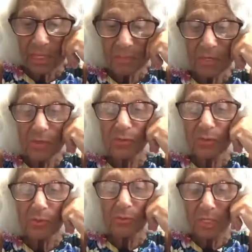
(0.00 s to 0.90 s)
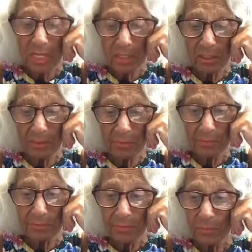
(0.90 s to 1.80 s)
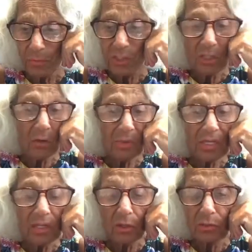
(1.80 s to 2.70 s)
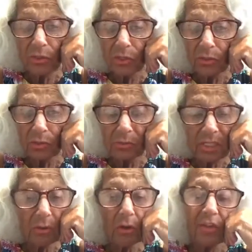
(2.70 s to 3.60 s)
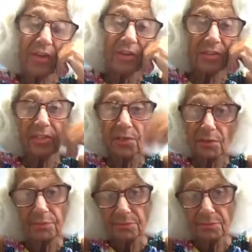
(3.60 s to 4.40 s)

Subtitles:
and my YouTube channel, which nobody goes to, but they're all there too.